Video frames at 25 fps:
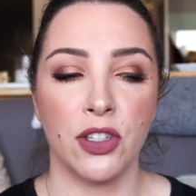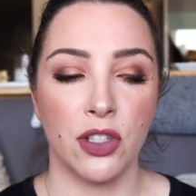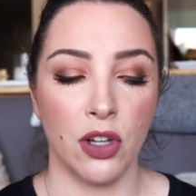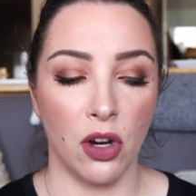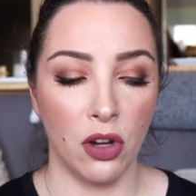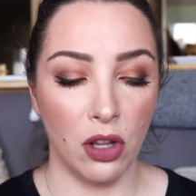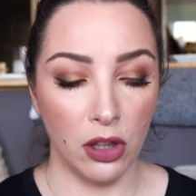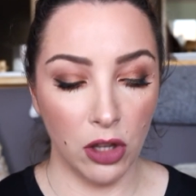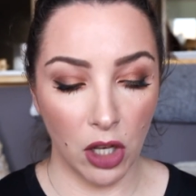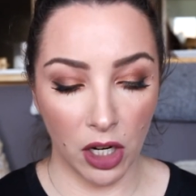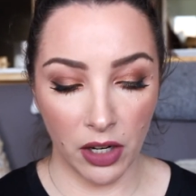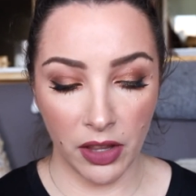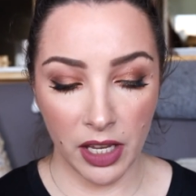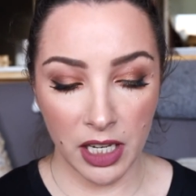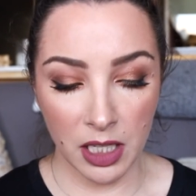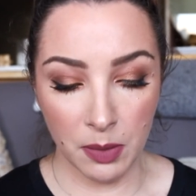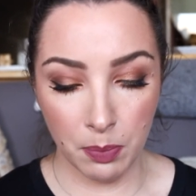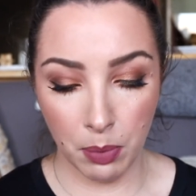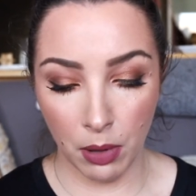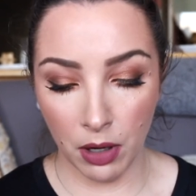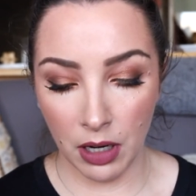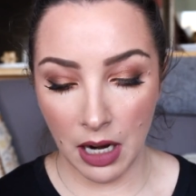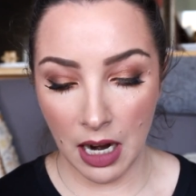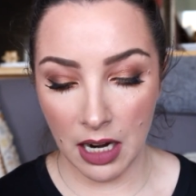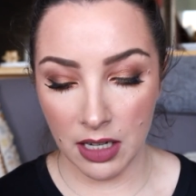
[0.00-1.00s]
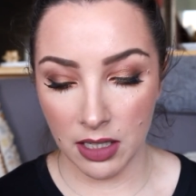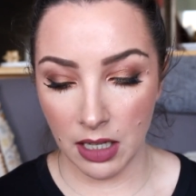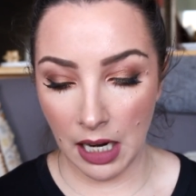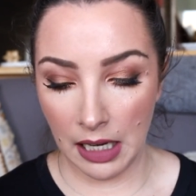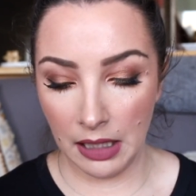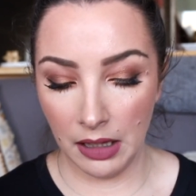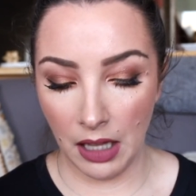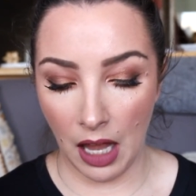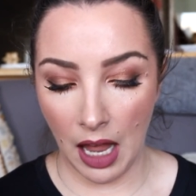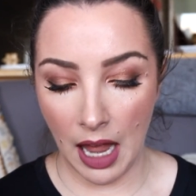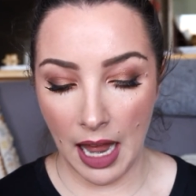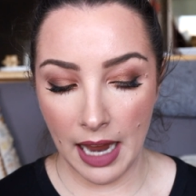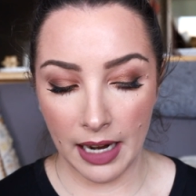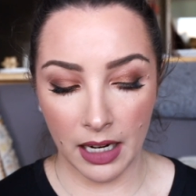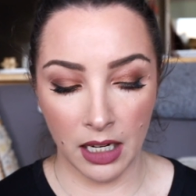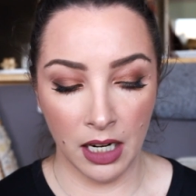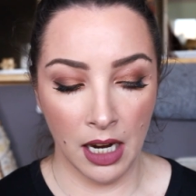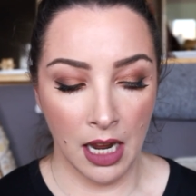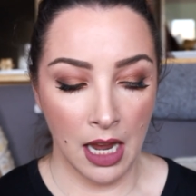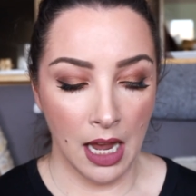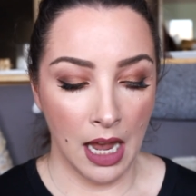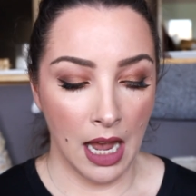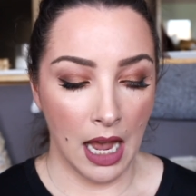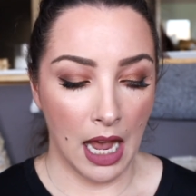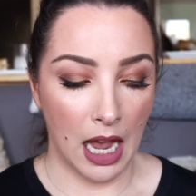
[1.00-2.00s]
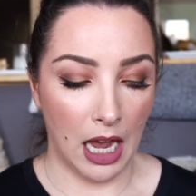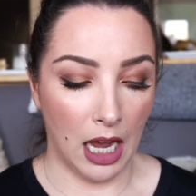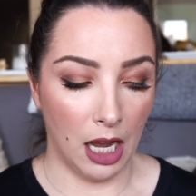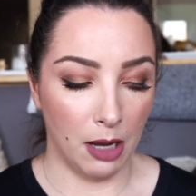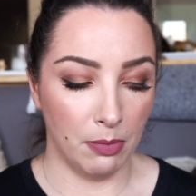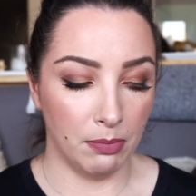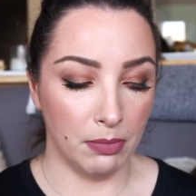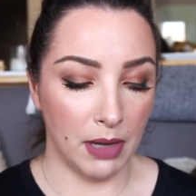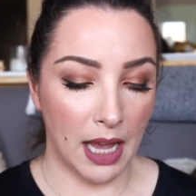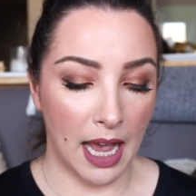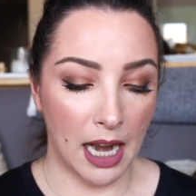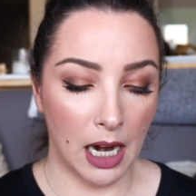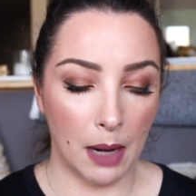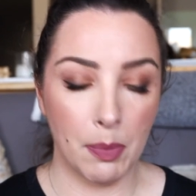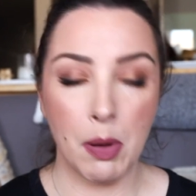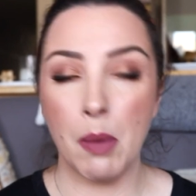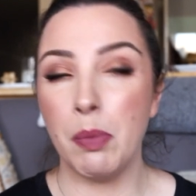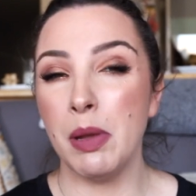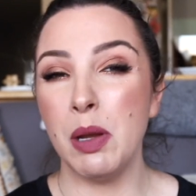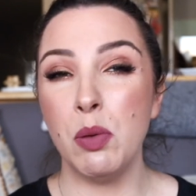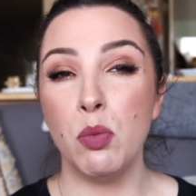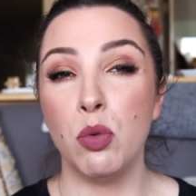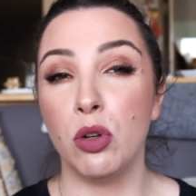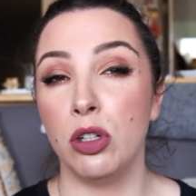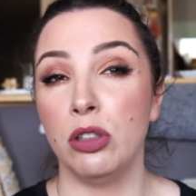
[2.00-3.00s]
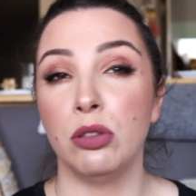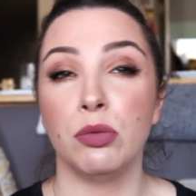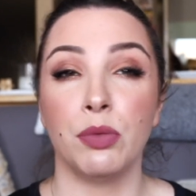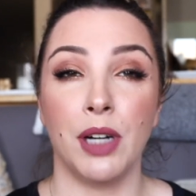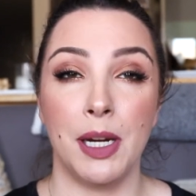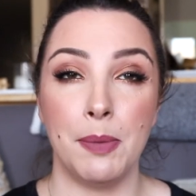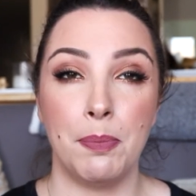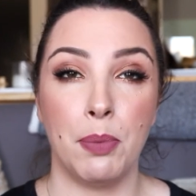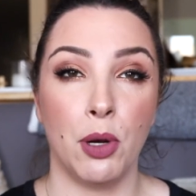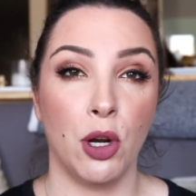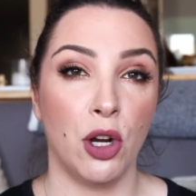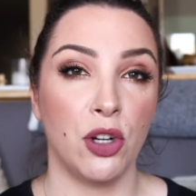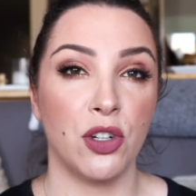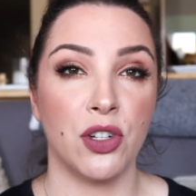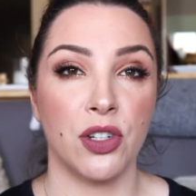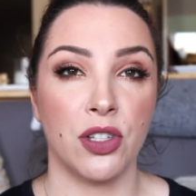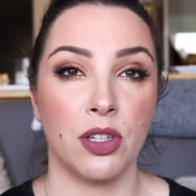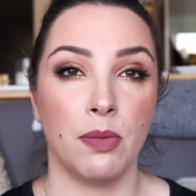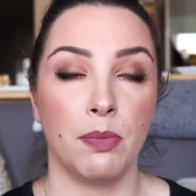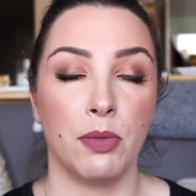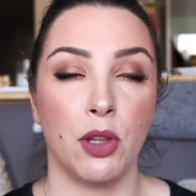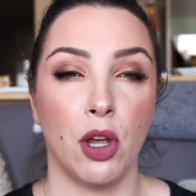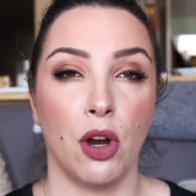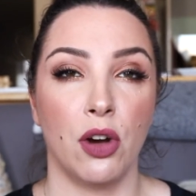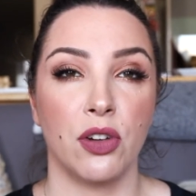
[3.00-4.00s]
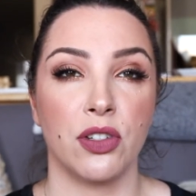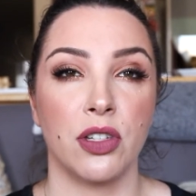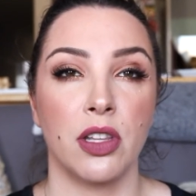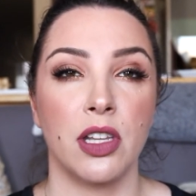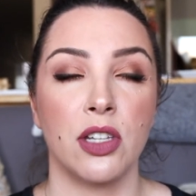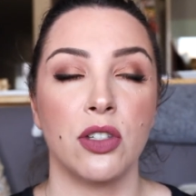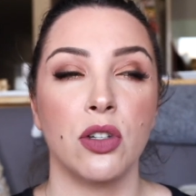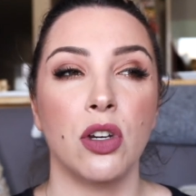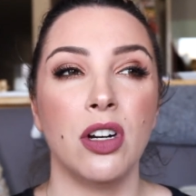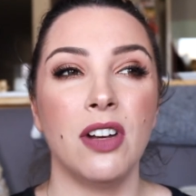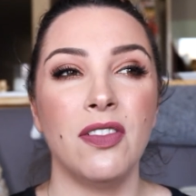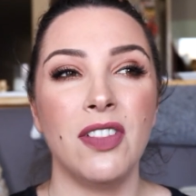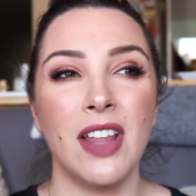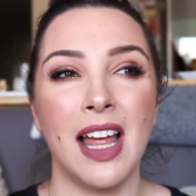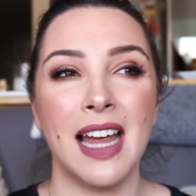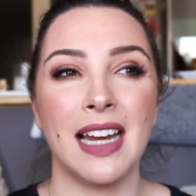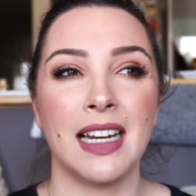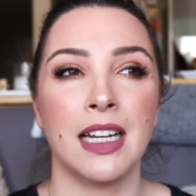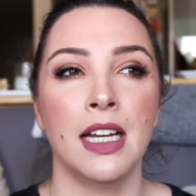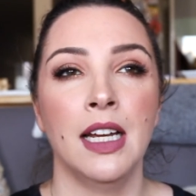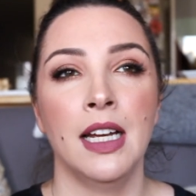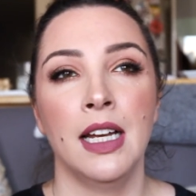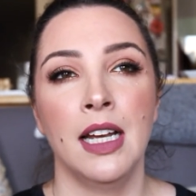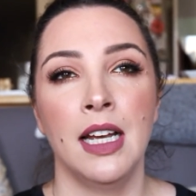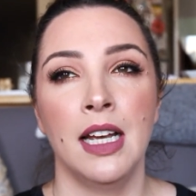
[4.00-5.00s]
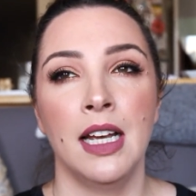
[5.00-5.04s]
So a lot of these products I like, um, and I probably wouldn't repurchase them though. So they're sort of like